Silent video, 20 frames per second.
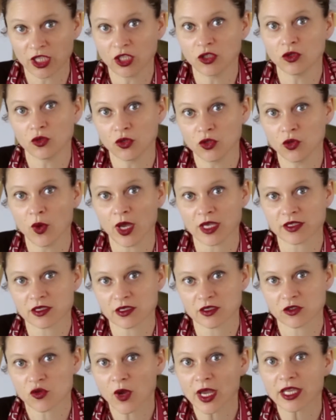
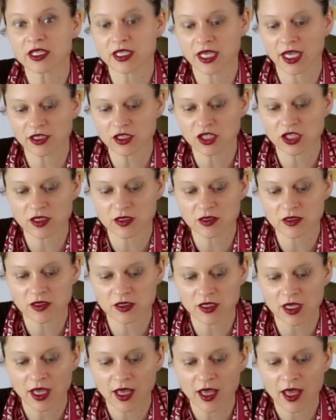EU-US trade
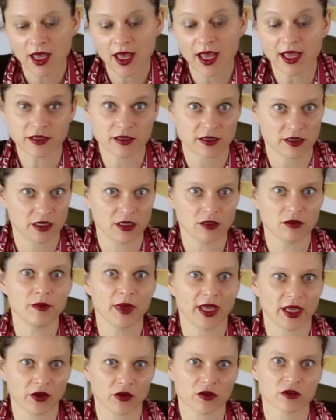tensions, and
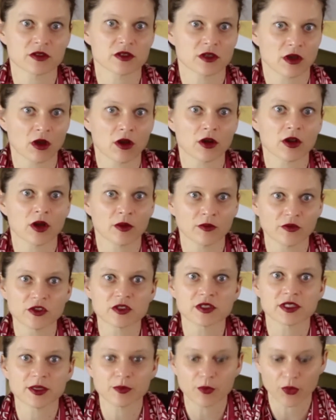steelmakers are
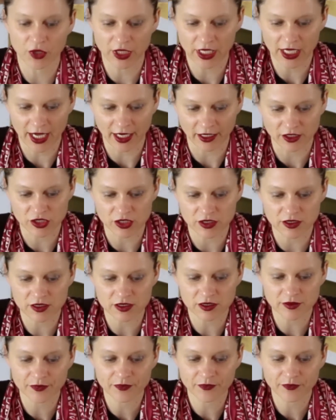obviously pretty
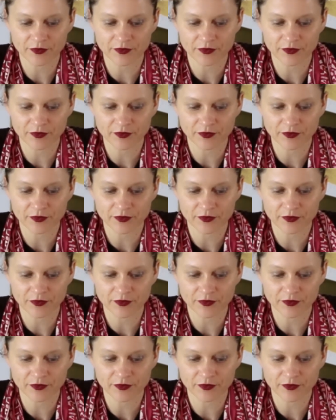anxious.